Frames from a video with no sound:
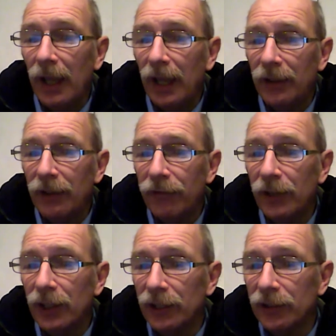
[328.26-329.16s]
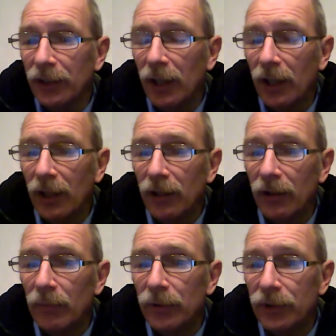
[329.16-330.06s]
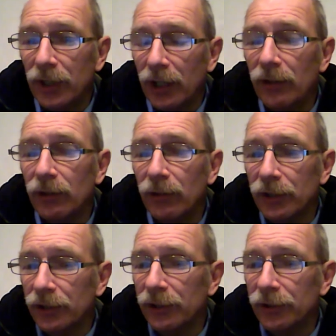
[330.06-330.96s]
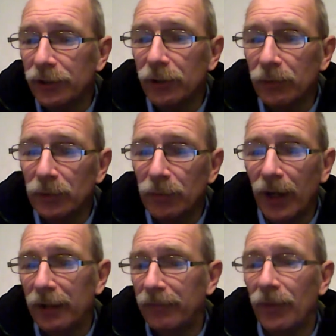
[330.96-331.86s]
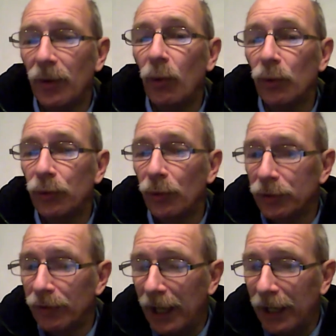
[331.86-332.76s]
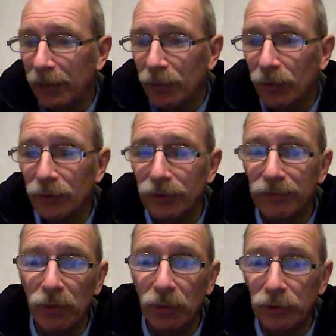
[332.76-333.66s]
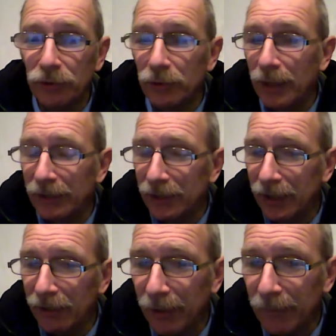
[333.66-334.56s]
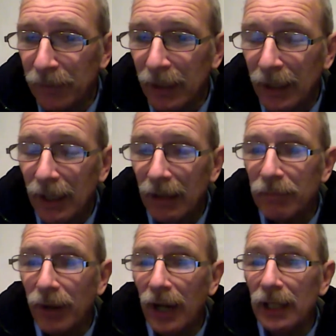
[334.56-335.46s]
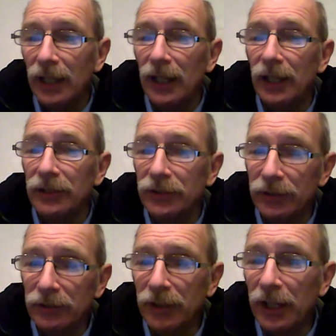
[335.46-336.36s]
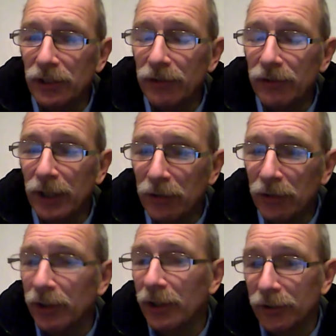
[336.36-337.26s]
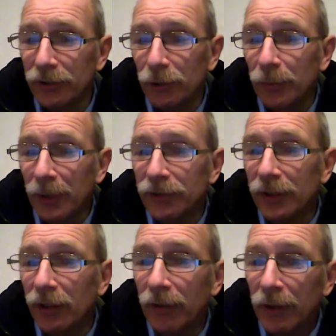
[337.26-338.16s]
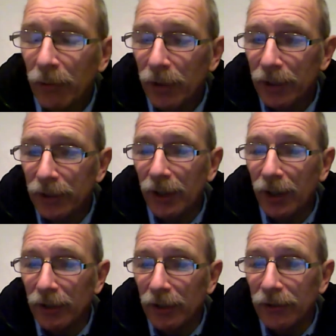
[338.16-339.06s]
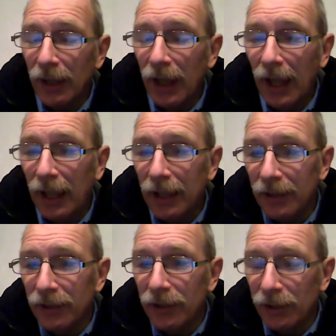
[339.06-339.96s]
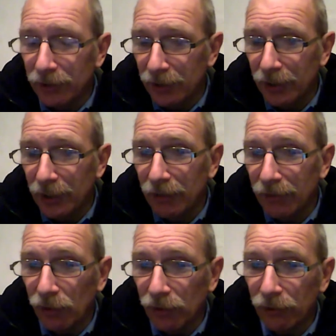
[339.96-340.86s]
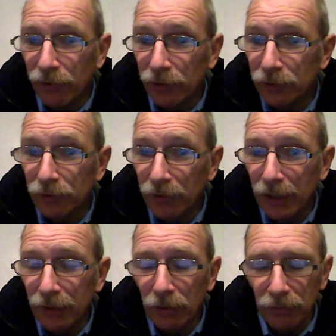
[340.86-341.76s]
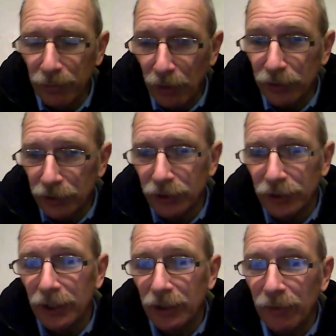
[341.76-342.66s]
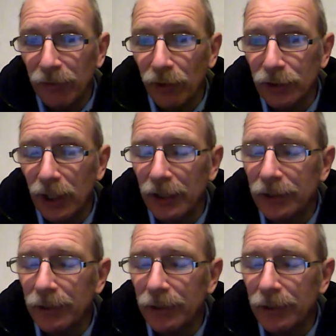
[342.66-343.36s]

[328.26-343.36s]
The thing is, material gets consumed by all sorts of animals, all sorts of bacteria. By and large, creation is very good at consuming itself when it dies, and doesn't tend to leave a lot of fossils around, bones I should say, to be fossilized.